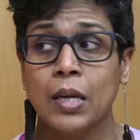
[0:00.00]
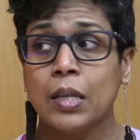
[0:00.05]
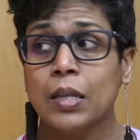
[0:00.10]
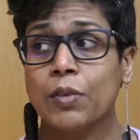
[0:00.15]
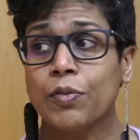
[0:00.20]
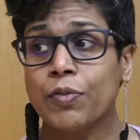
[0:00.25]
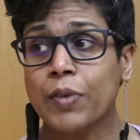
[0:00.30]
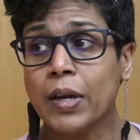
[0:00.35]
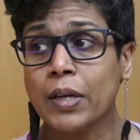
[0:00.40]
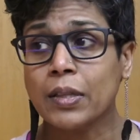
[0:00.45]
The
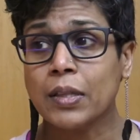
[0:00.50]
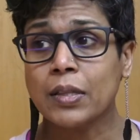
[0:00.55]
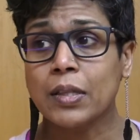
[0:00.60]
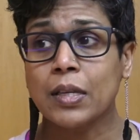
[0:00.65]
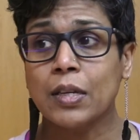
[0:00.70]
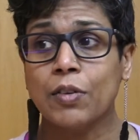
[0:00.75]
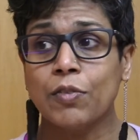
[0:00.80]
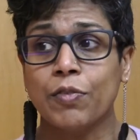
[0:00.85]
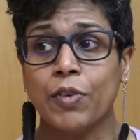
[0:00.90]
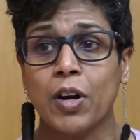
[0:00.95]
fact that the
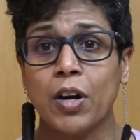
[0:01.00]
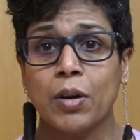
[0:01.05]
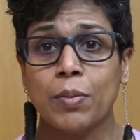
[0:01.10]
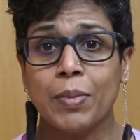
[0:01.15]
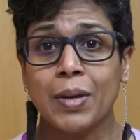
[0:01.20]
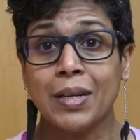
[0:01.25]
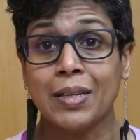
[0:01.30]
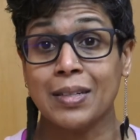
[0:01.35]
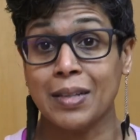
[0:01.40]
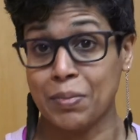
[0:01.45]

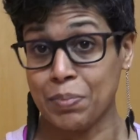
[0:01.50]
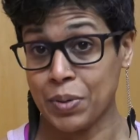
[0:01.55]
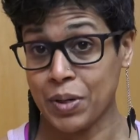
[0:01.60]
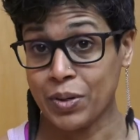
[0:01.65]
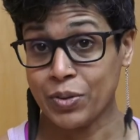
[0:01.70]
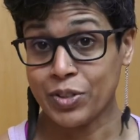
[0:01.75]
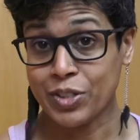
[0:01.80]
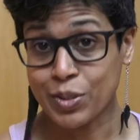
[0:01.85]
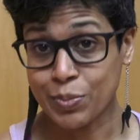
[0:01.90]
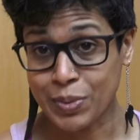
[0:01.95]
environment
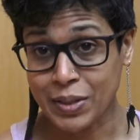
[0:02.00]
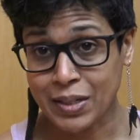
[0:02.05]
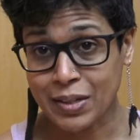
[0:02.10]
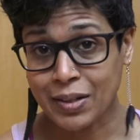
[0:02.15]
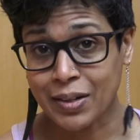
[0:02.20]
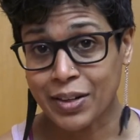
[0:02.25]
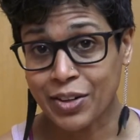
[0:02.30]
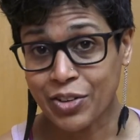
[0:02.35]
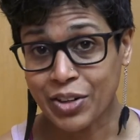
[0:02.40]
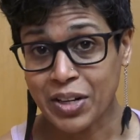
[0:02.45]
appears to be
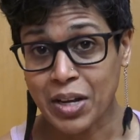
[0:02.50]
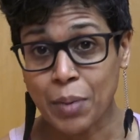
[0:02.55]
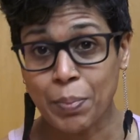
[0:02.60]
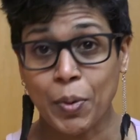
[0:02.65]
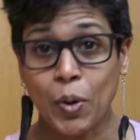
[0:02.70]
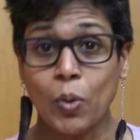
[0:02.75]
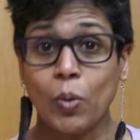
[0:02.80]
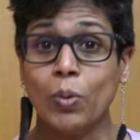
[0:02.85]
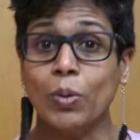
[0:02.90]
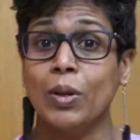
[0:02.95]
clearing up
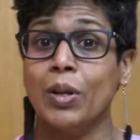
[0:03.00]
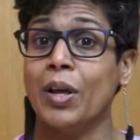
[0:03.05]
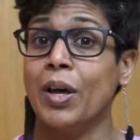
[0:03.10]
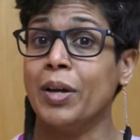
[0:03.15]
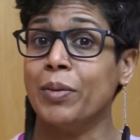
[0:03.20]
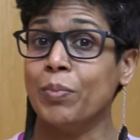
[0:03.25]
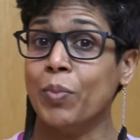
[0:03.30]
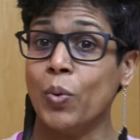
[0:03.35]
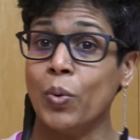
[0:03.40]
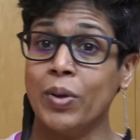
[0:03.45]
a whole
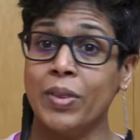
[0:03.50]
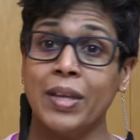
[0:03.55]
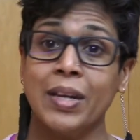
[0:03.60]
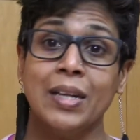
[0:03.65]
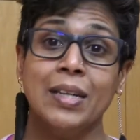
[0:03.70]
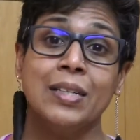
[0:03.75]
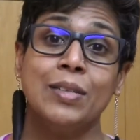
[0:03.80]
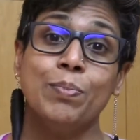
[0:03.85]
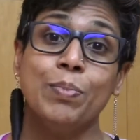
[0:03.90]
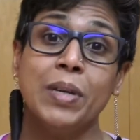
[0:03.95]
lot more than
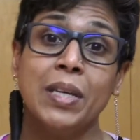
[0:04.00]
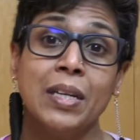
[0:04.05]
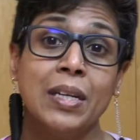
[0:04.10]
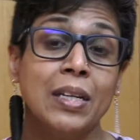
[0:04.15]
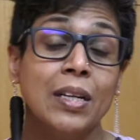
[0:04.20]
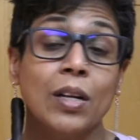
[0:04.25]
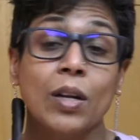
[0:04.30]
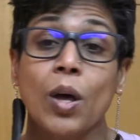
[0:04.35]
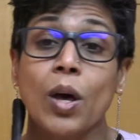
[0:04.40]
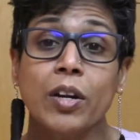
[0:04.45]
it's been
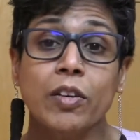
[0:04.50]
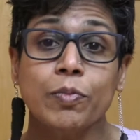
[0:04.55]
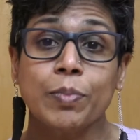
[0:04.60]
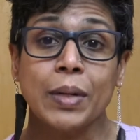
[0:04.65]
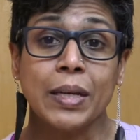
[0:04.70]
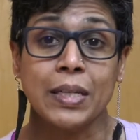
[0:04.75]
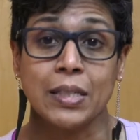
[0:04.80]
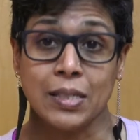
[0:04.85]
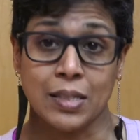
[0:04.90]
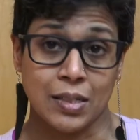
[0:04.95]
in a lot of
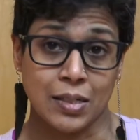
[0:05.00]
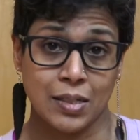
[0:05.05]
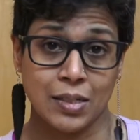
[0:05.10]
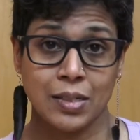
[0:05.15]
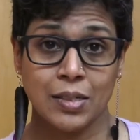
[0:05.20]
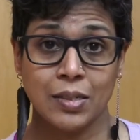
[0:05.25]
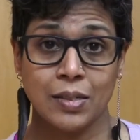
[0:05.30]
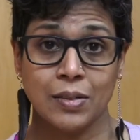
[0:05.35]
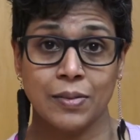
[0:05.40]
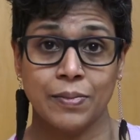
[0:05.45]

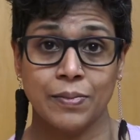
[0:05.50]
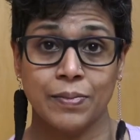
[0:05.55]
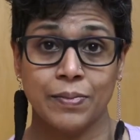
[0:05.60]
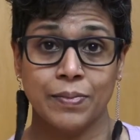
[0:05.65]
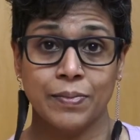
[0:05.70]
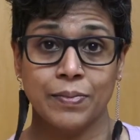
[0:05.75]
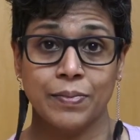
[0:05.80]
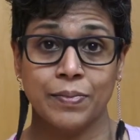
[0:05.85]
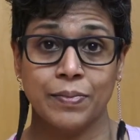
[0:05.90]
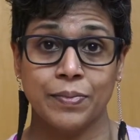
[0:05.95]
places.
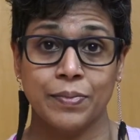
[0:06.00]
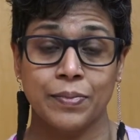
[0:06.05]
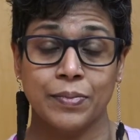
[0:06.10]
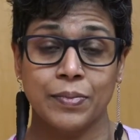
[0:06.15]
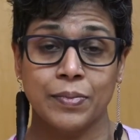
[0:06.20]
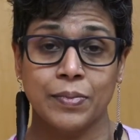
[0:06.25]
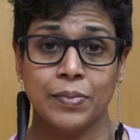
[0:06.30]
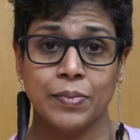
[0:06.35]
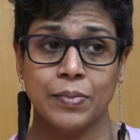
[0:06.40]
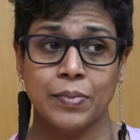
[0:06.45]

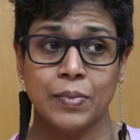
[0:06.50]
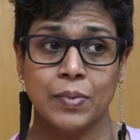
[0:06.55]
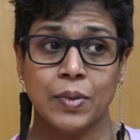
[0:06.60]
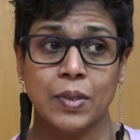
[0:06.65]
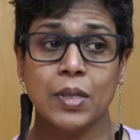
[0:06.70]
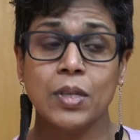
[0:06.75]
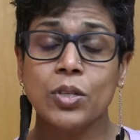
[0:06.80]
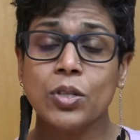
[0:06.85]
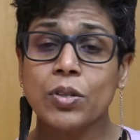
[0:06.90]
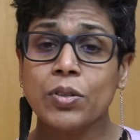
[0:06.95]

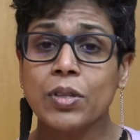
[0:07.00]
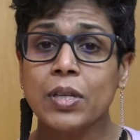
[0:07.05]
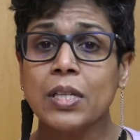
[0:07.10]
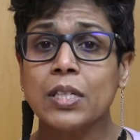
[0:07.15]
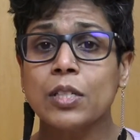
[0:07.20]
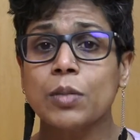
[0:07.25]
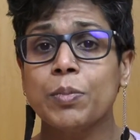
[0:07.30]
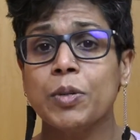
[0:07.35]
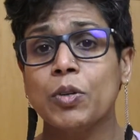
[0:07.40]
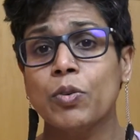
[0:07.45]
These are things
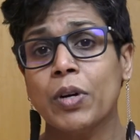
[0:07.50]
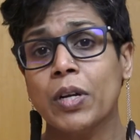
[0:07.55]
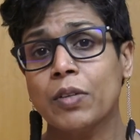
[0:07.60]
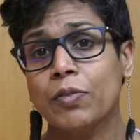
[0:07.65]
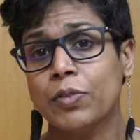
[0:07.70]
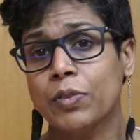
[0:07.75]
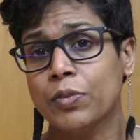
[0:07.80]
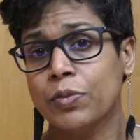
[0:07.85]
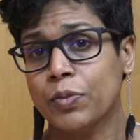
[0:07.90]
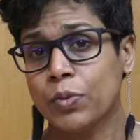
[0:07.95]
to be
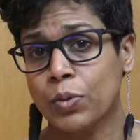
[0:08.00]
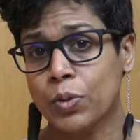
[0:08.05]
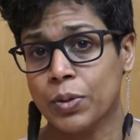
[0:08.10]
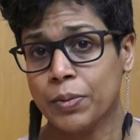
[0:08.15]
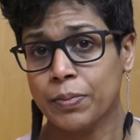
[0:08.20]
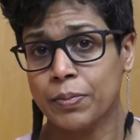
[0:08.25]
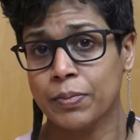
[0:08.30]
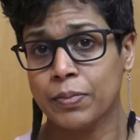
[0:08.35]
grateful for.